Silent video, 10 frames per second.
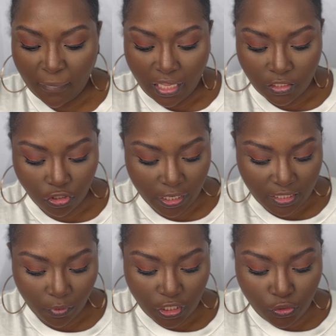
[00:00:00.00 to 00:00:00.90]
told you guys I
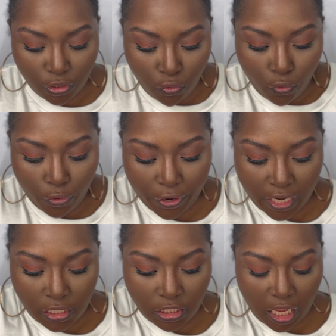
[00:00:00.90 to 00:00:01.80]
want to do a little
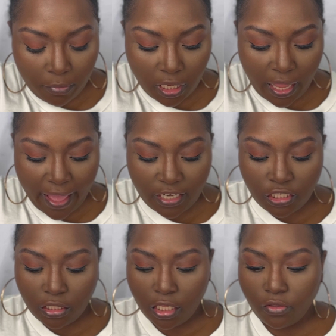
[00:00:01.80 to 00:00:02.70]
orange. I'm gonna
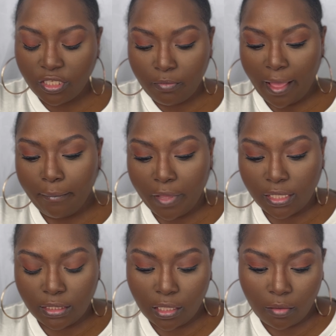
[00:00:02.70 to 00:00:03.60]
actually use my
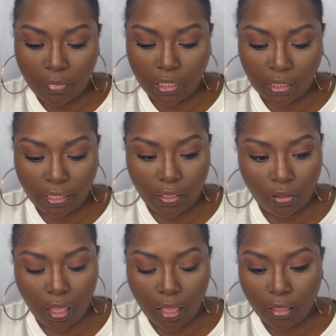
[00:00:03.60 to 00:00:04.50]
Buxom
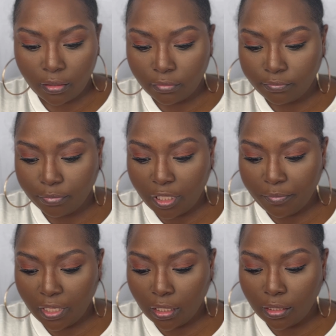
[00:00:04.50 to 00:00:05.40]

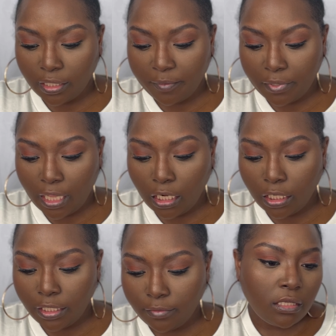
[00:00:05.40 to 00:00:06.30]
Plumping lip
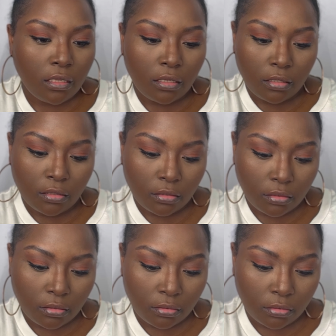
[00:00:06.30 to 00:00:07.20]
liner, then
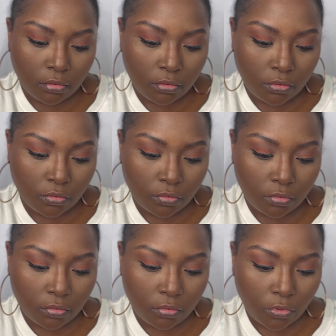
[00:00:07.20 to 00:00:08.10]

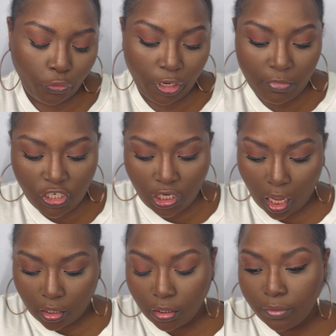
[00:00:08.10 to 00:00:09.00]
Creamy
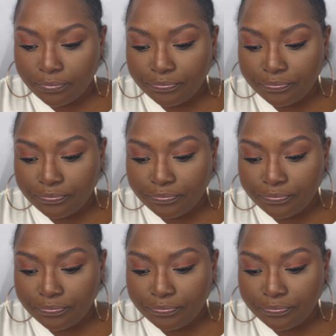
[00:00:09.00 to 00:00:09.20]
Chocolate.